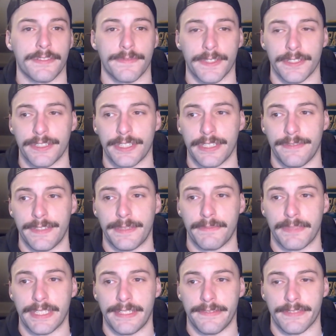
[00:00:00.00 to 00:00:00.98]
version of
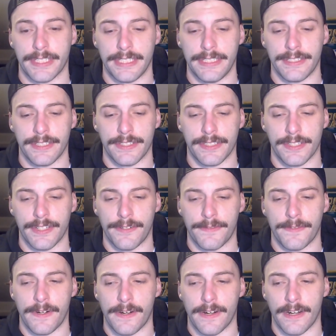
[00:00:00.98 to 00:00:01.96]
himself season so
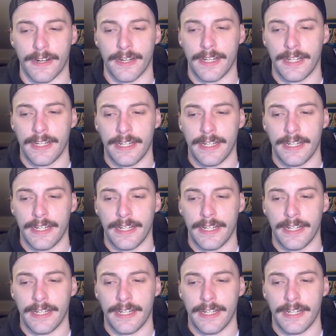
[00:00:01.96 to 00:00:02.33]
far.